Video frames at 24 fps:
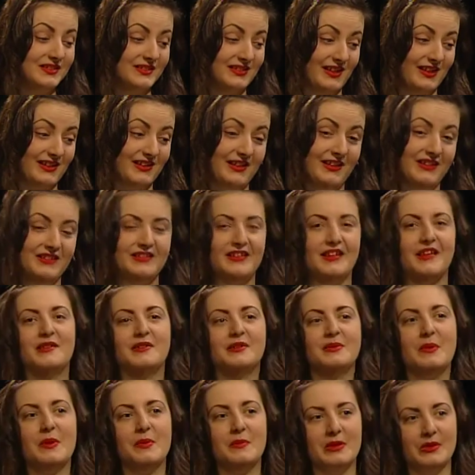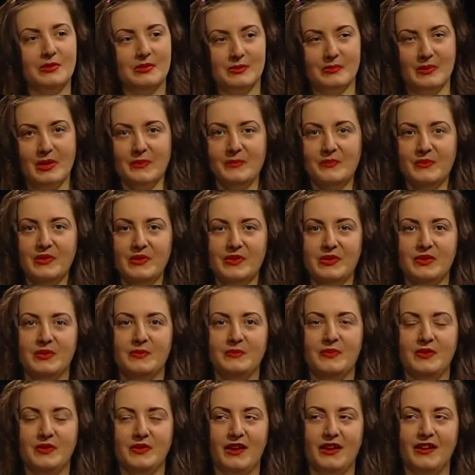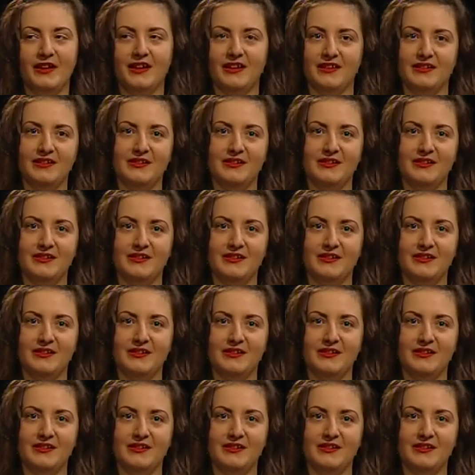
I can't say I rem- remember it, but I,